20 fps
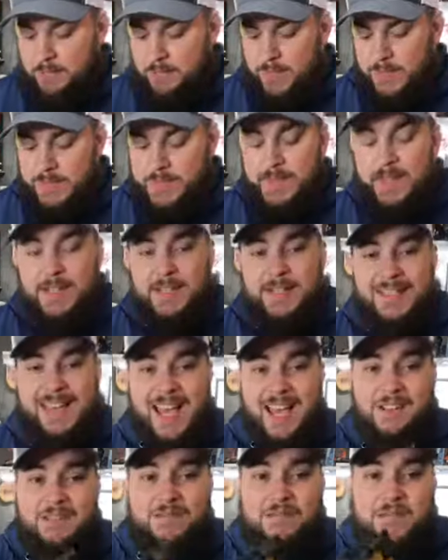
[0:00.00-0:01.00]
It's got a
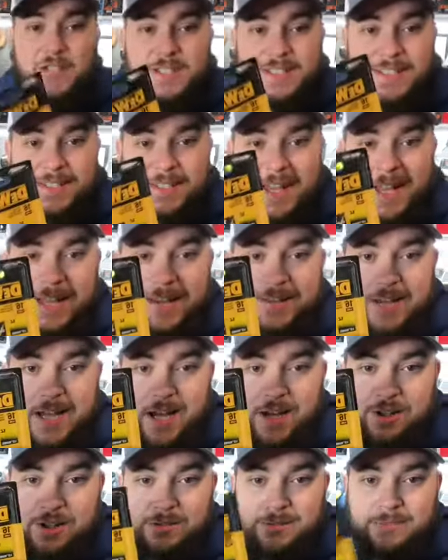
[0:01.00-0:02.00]
10-foot
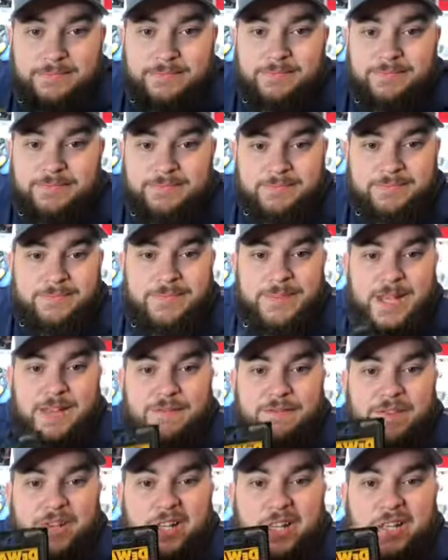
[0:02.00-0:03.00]
standout. 10
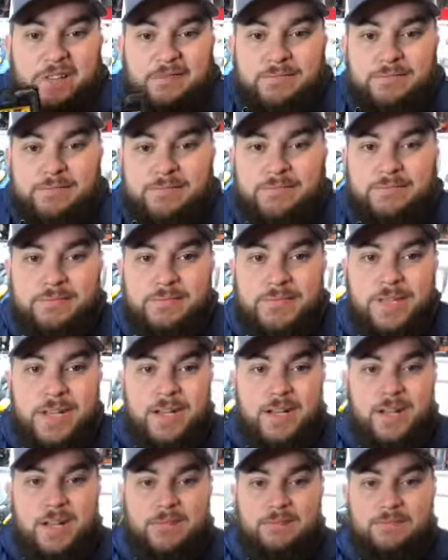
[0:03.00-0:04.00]
feet.
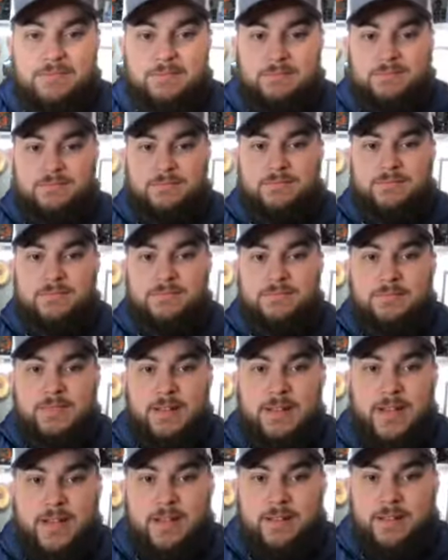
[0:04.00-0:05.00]
Stand out. Look
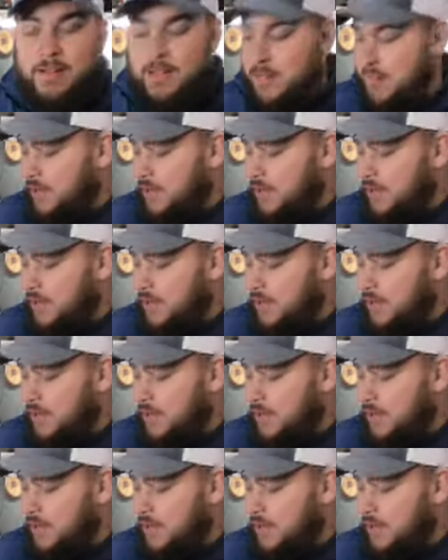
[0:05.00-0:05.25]
at that.